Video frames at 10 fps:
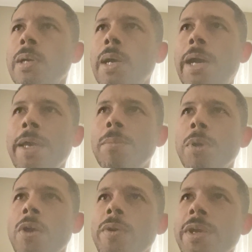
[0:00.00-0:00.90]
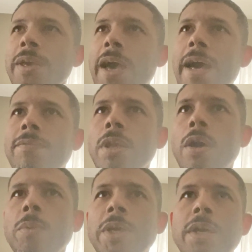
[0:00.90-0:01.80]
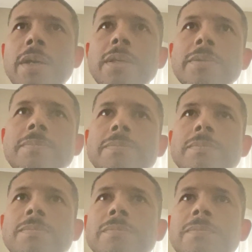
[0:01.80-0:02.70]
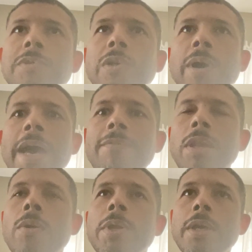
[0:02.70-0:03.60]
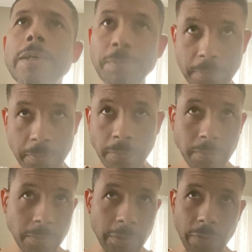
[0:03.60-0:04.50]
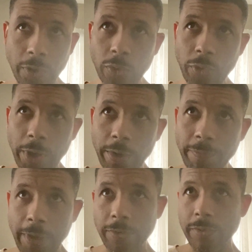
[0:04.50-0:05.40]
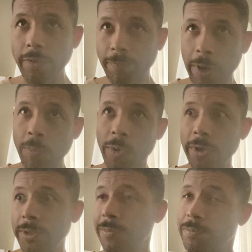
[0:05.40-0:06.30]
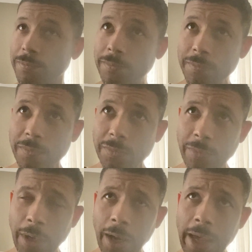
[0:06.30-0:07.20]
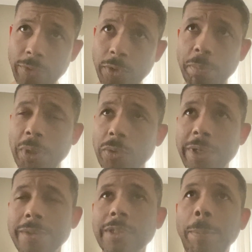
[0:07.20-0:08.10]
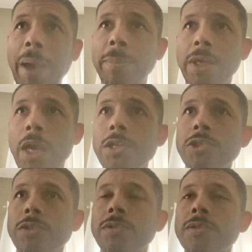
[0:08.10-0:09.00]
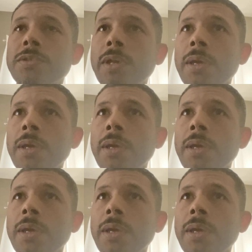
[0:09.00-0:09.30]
I am learning Avalonia. So Avalonia, it's a user interface framework that allows you to build desktop applications